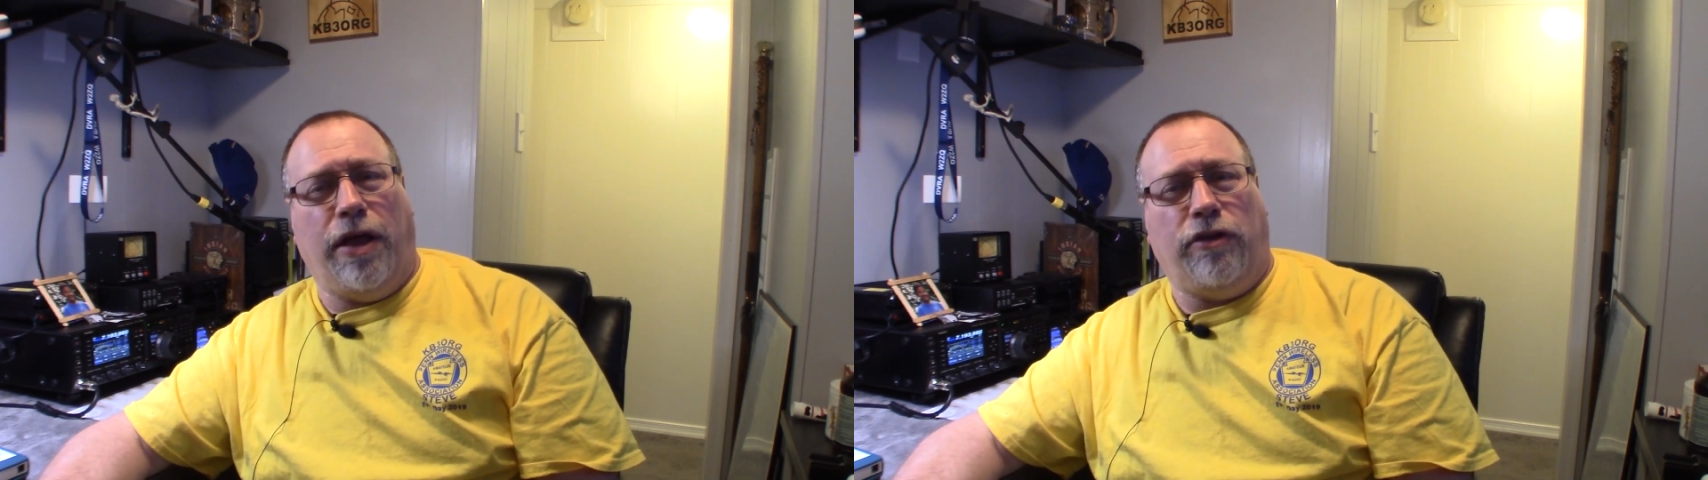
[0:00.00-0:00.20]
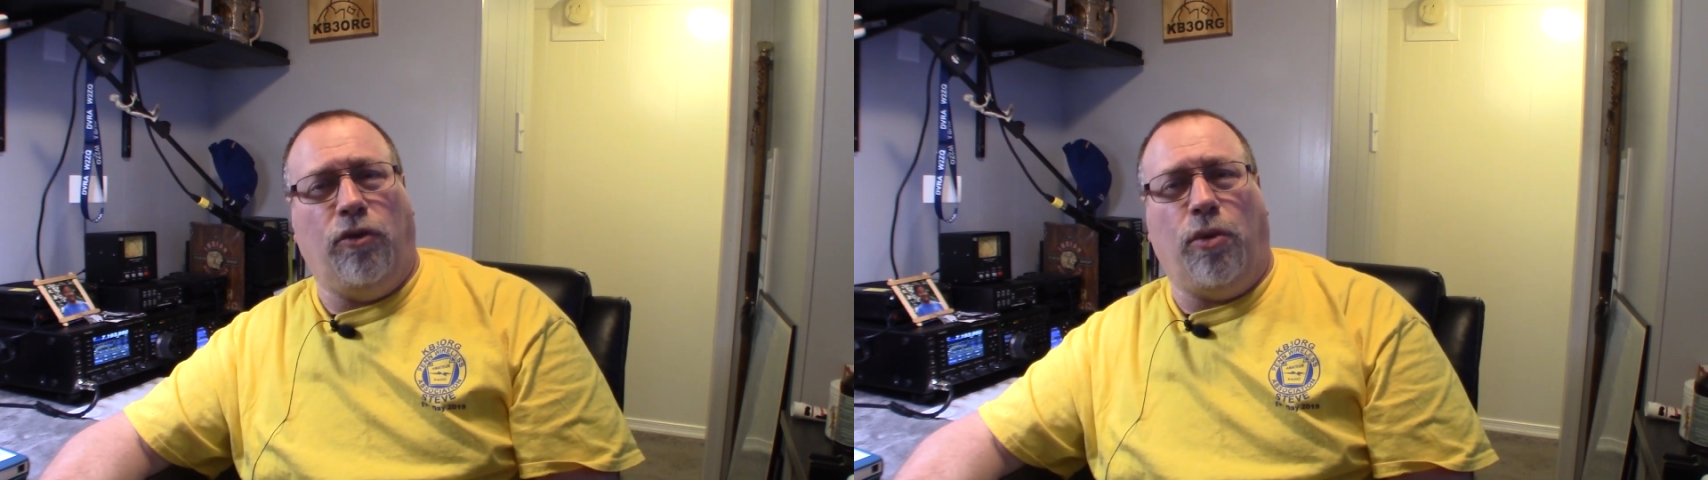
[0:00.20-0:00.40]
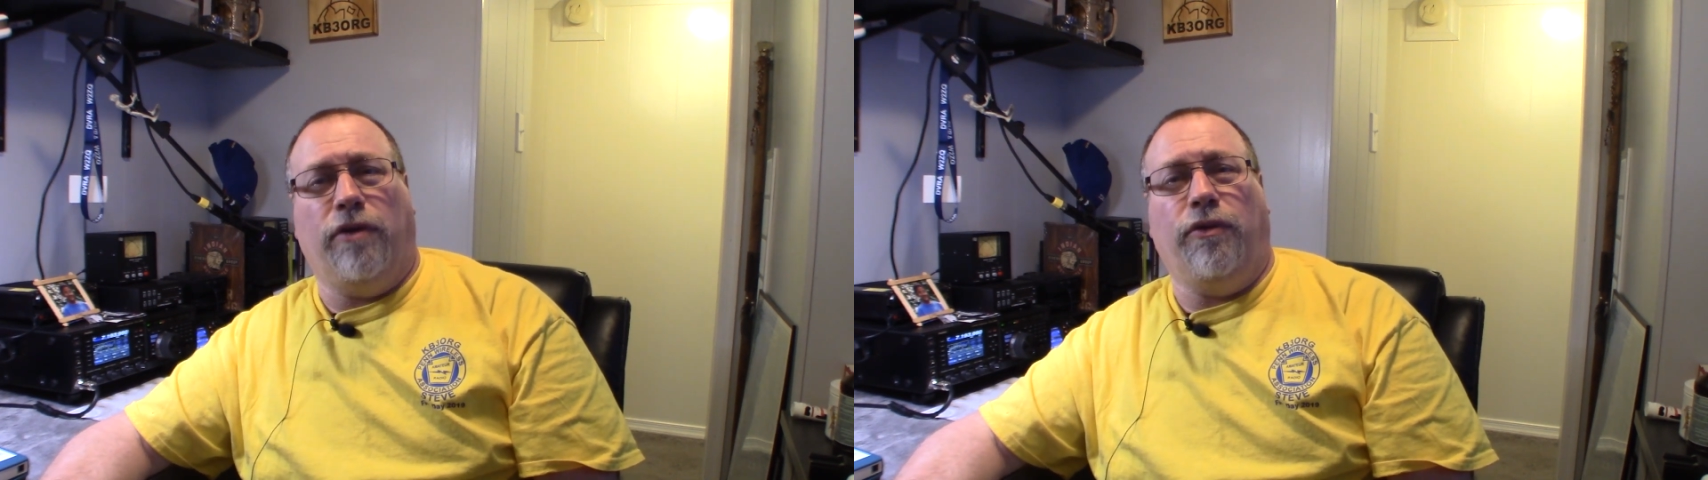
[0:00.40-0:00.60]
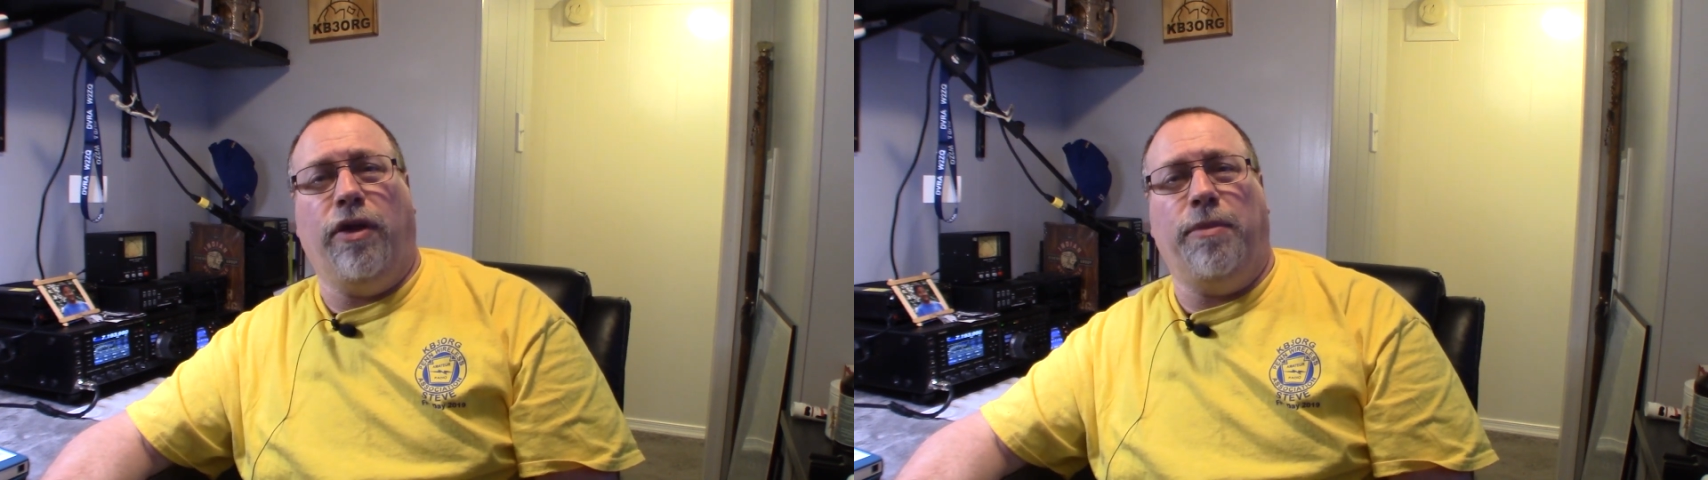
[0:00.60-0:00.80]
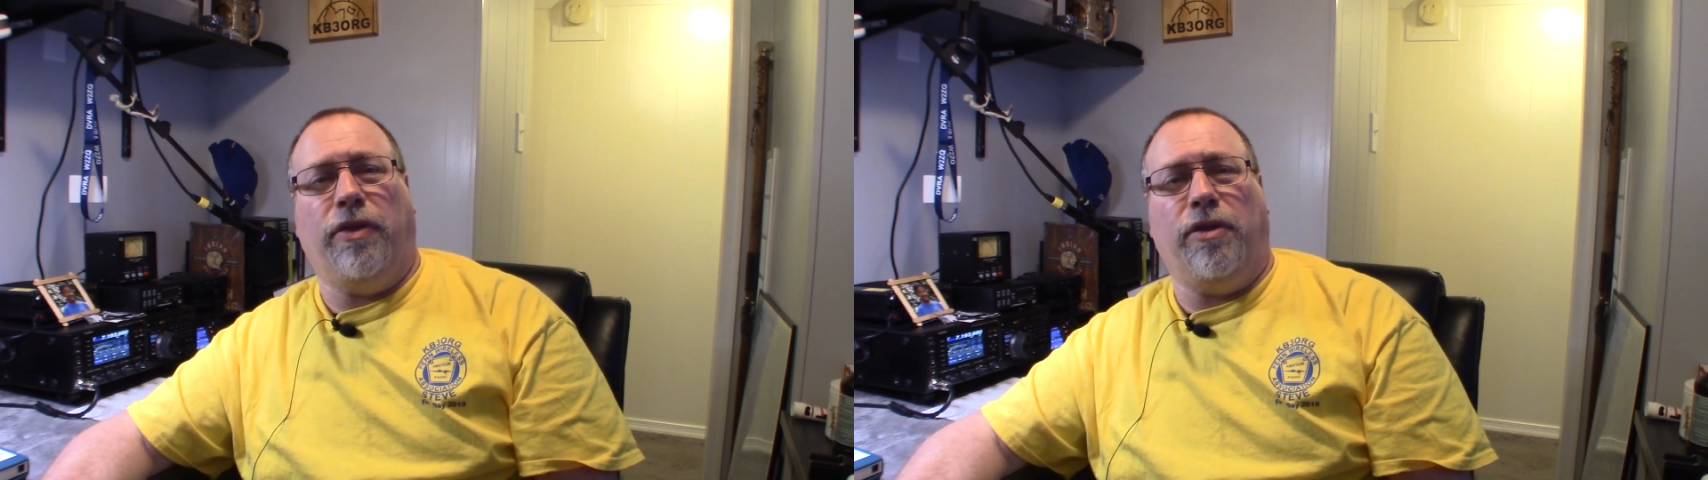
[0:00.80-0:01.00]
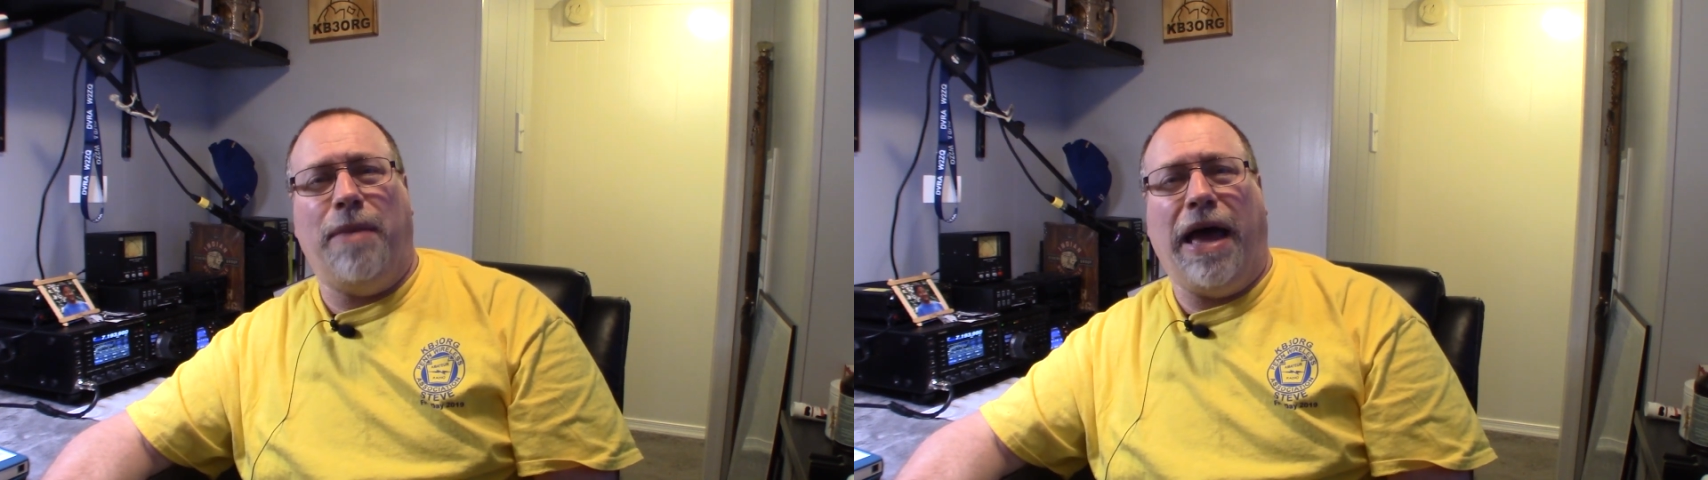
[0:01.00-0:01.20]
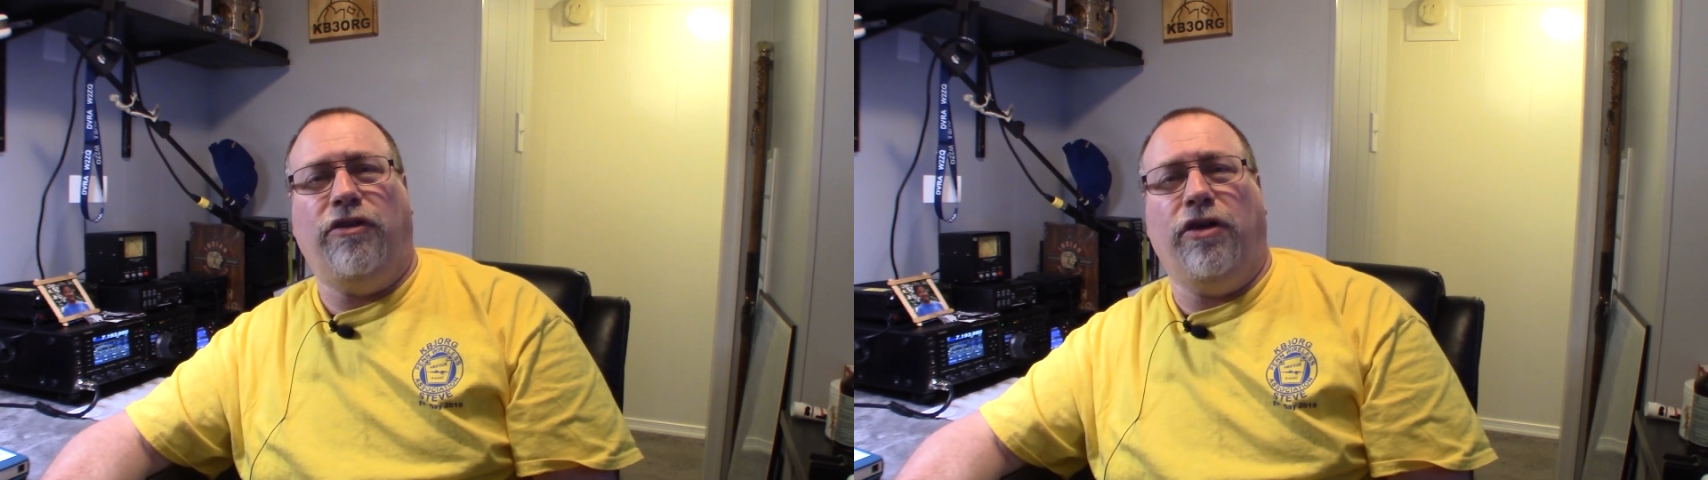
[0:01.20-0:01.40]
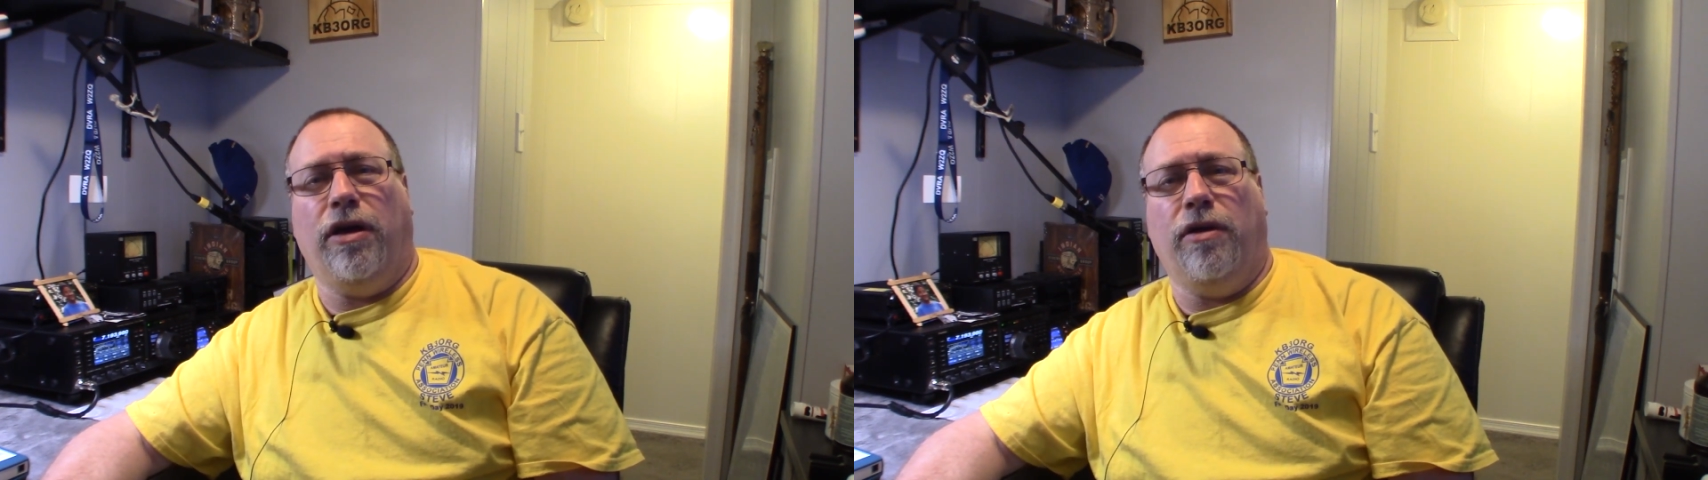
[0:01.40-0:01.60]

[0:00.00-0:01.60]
that's the wonderful thing about the magic